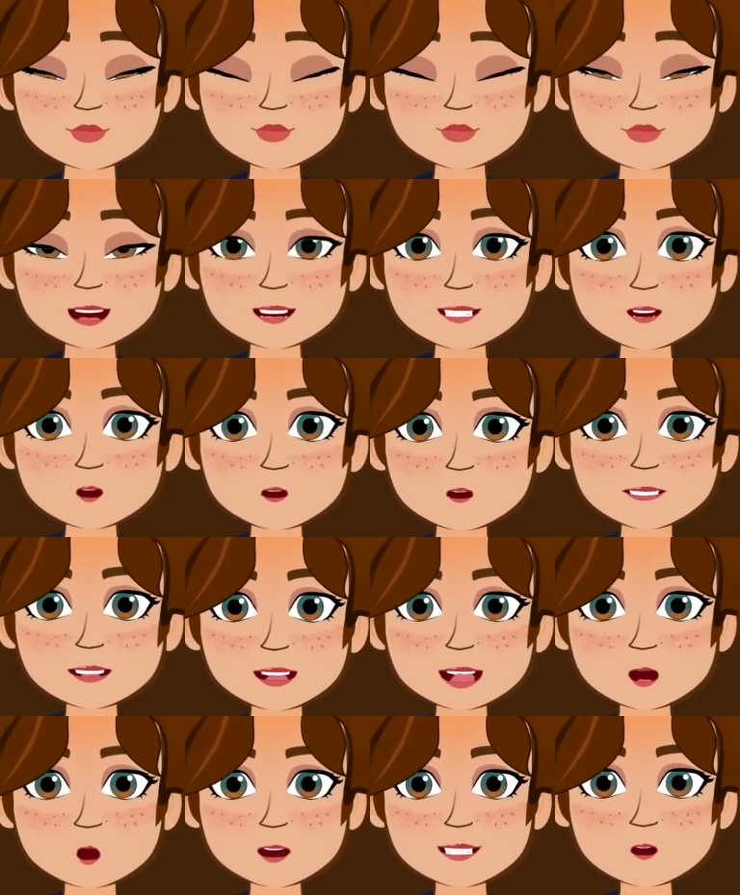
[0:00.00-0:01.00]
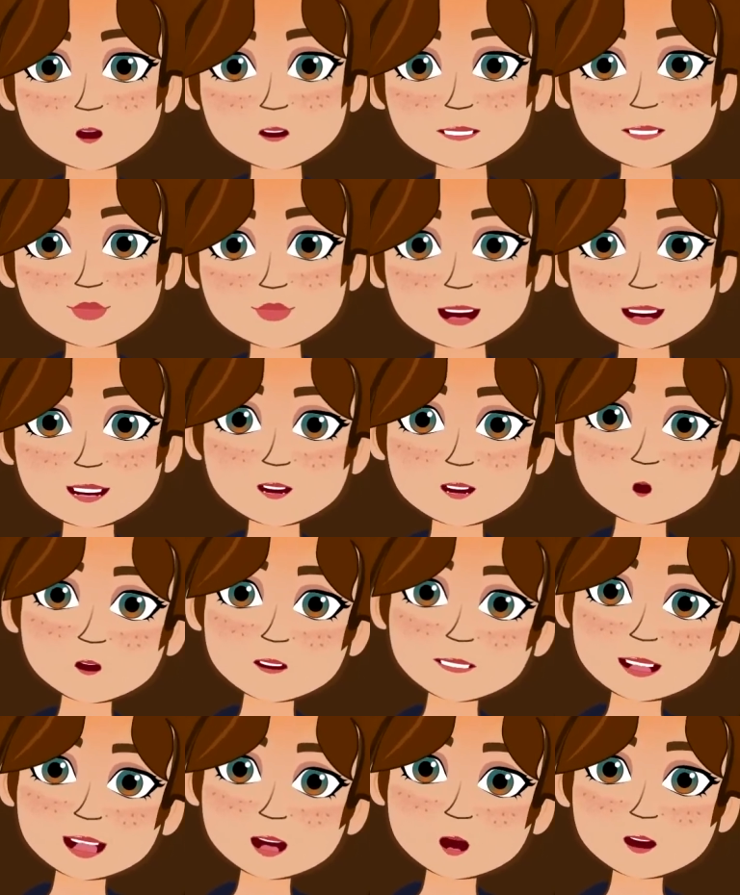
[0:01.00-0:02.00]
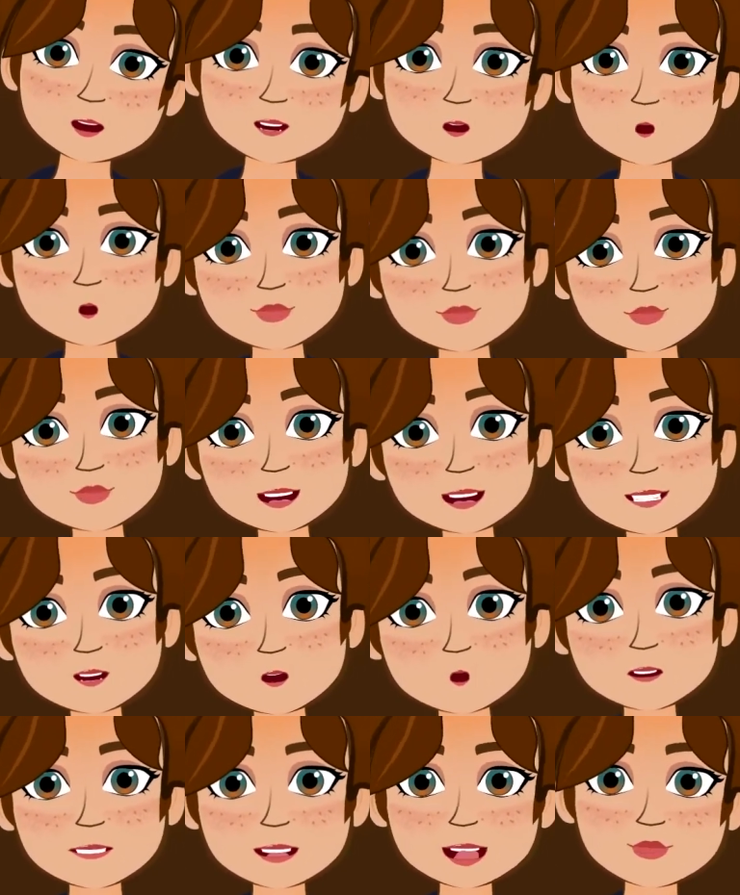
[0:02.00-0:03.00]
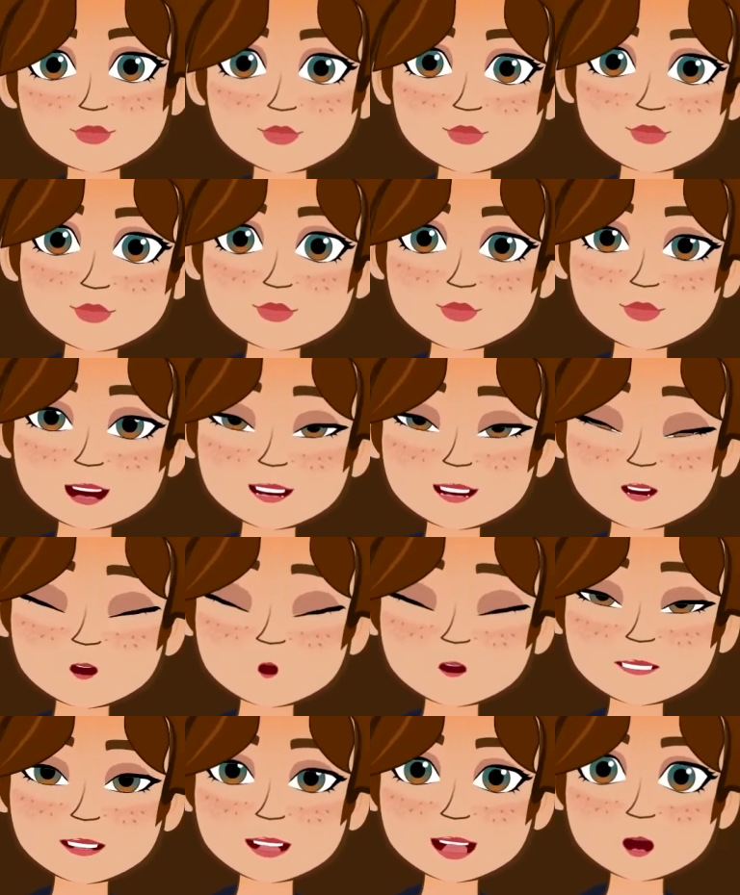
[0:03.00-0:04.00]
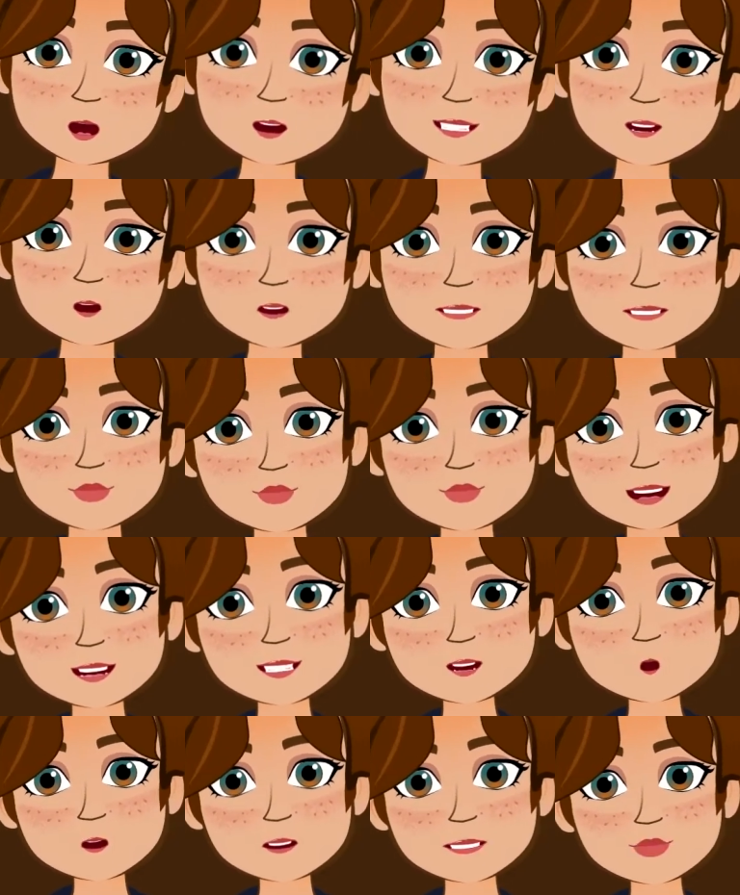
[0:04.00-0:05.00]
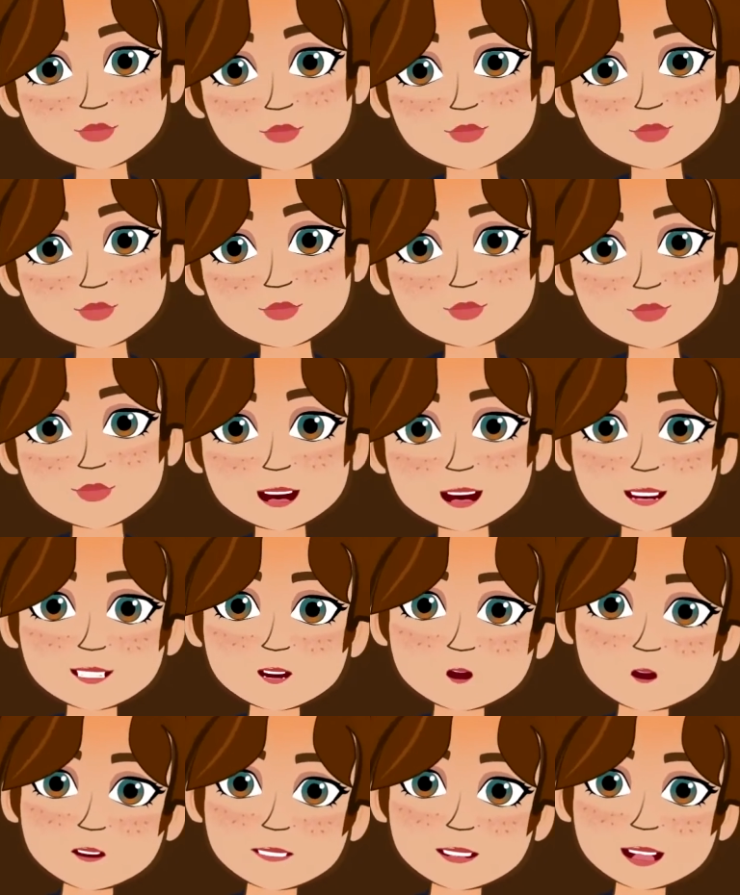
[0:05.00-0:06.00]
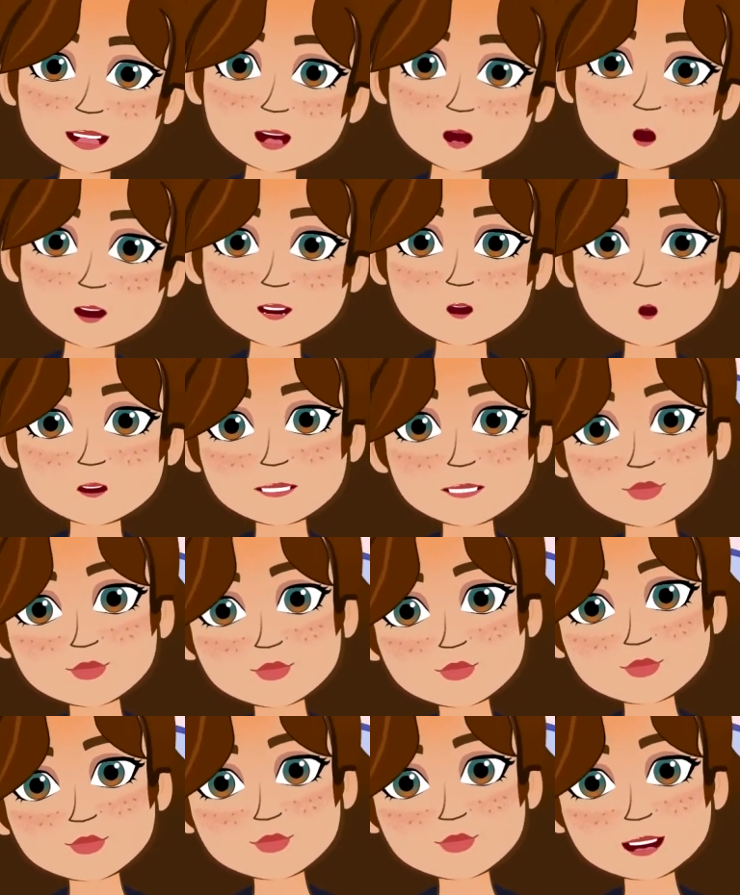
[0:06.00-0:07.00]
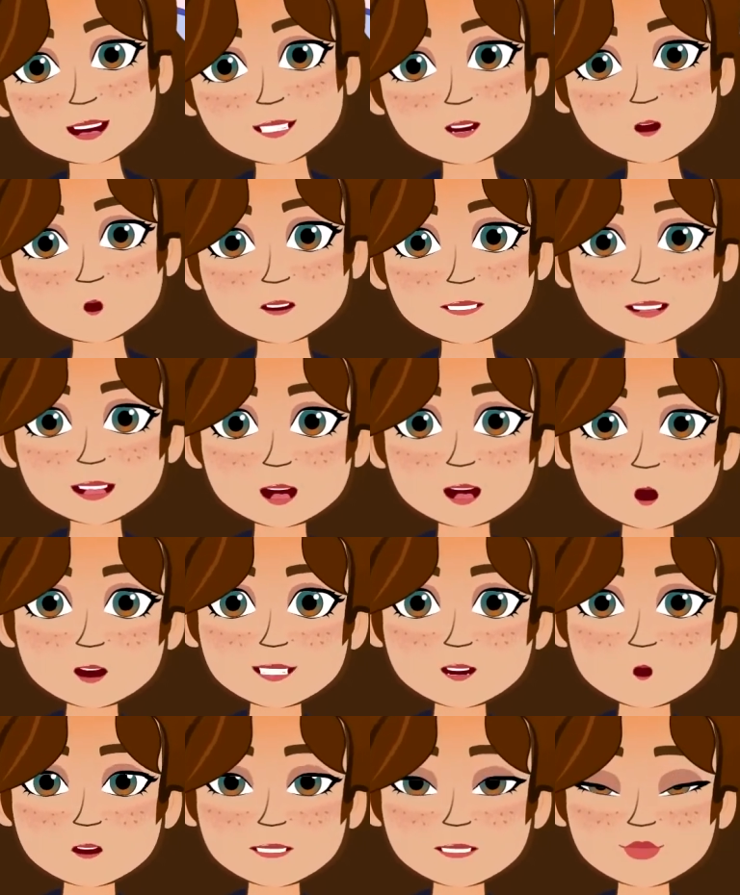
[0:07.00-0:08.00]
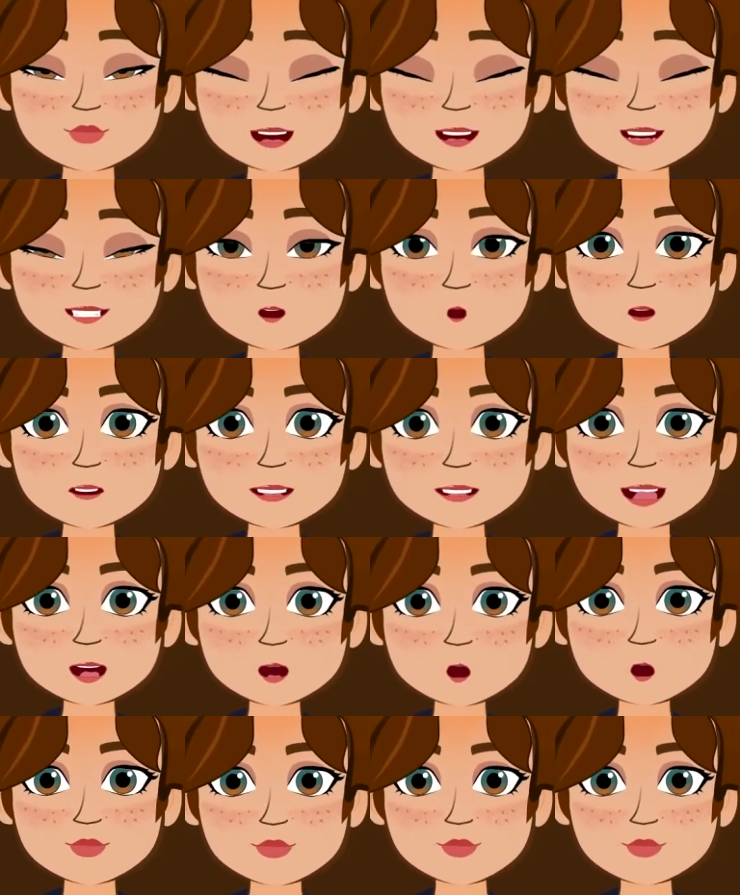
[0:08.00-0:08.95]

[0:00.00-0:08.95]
Cell phones, clothes, cars, servants, opportunities to travel the globe. We wanted for nothing. The most important thing was our happiness.